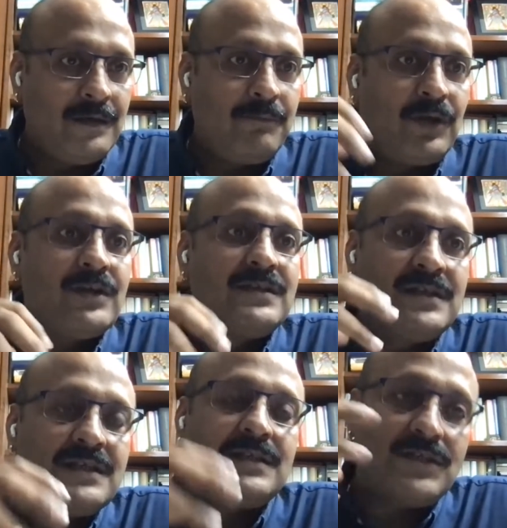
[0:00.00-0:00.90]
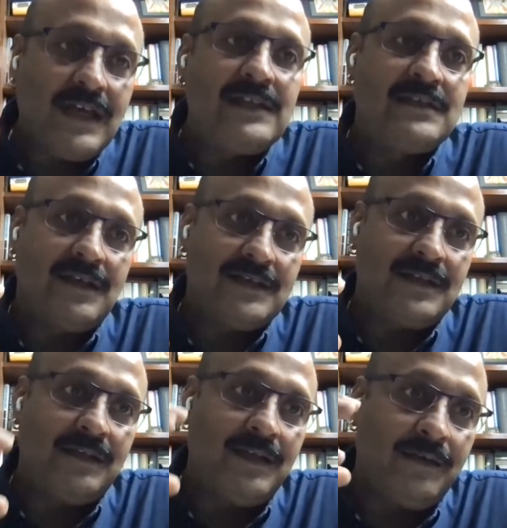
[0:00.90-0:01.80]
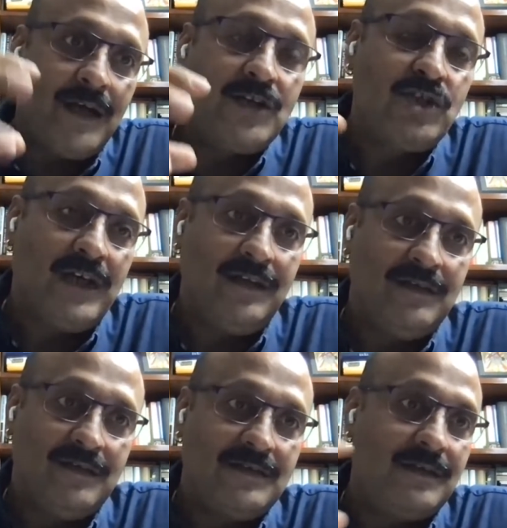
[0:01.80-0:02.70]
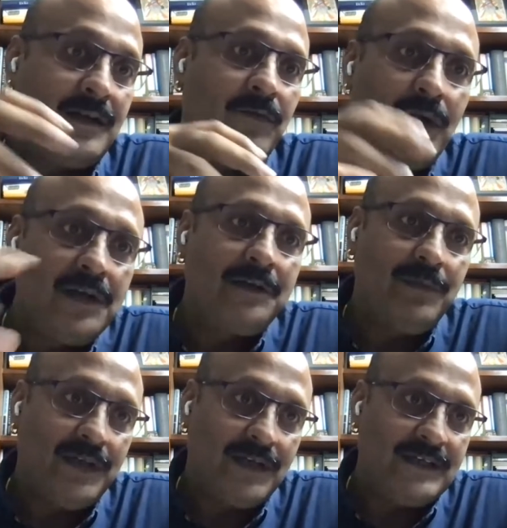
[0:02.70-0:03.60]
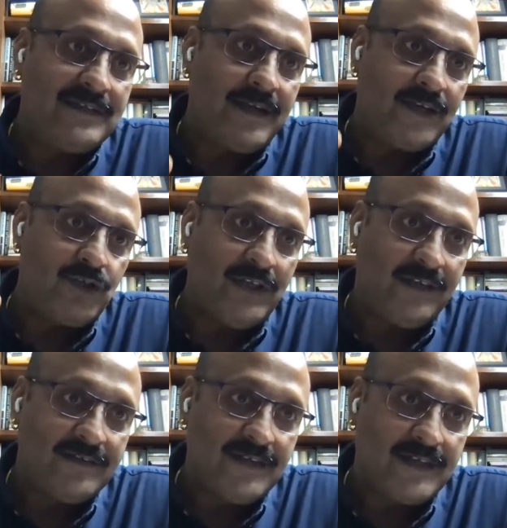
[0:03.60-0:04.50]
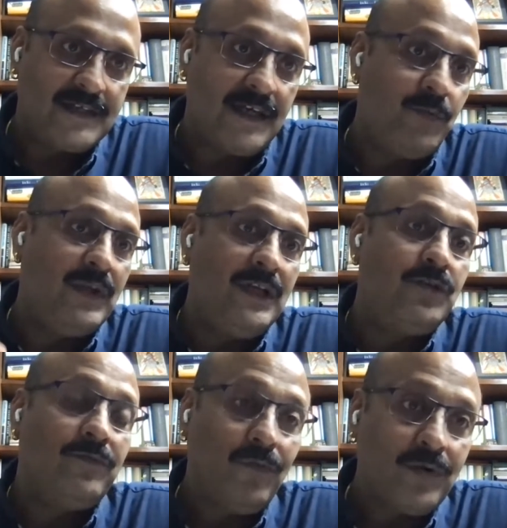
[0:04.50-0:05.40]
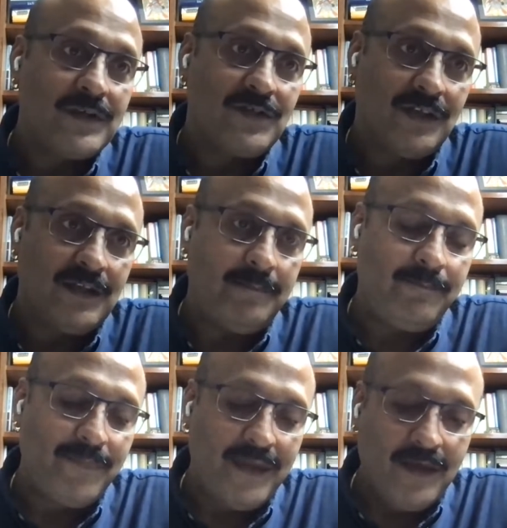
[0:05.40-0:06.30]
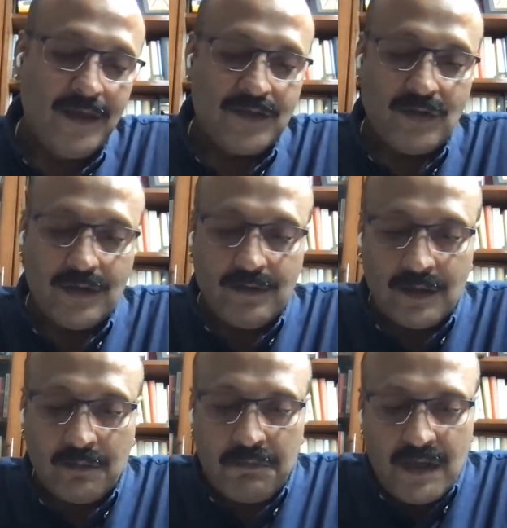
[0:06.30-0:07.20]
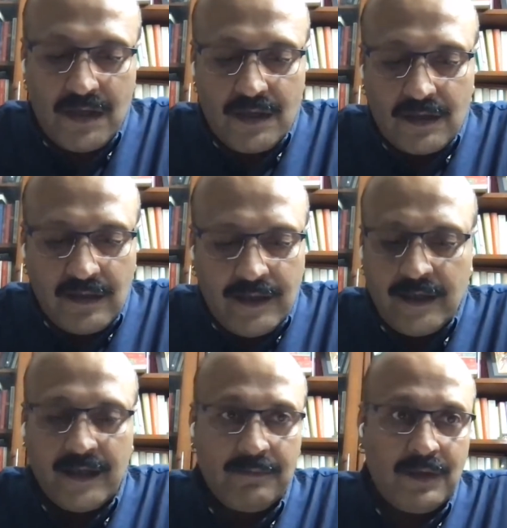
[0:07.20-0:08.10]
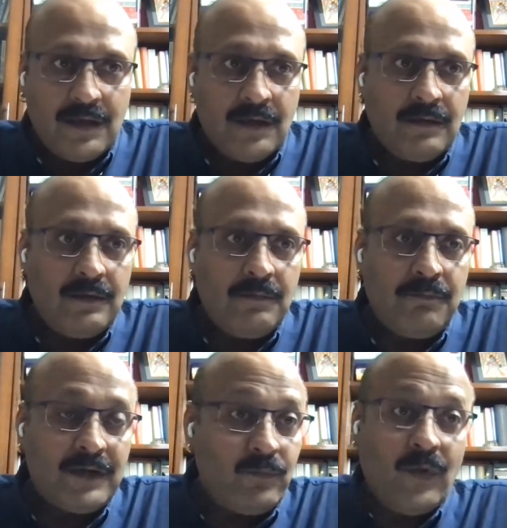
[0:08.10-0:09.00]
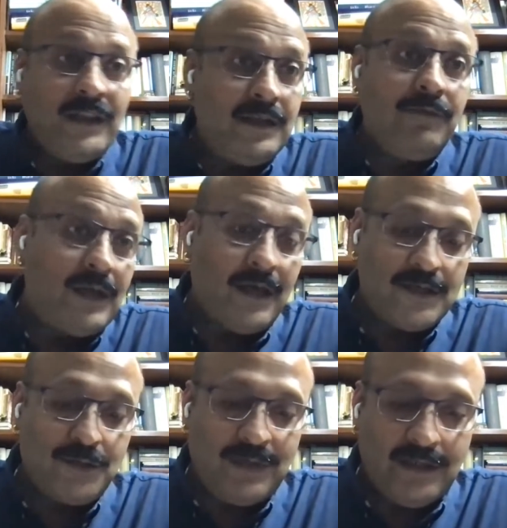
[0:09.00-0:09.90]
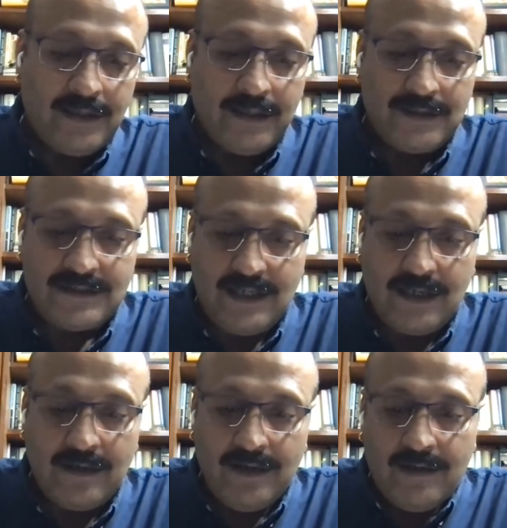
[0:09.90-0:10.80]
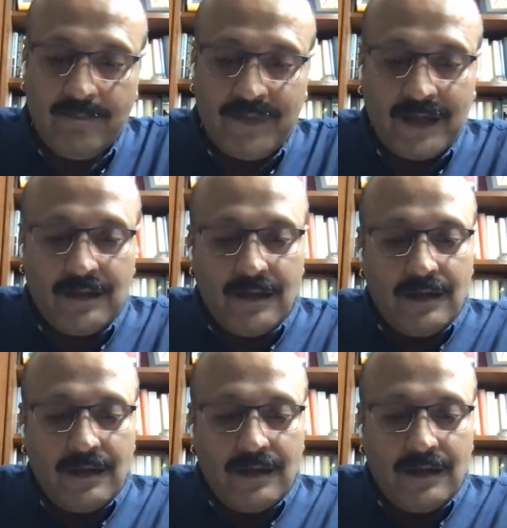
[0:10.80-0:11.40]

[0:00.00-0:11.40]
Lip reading: Because this tells us that there are challenges, there are vulnerabilities that actually exist, and we need to focus on them. So clearly, but one thing has to be clearly seen, that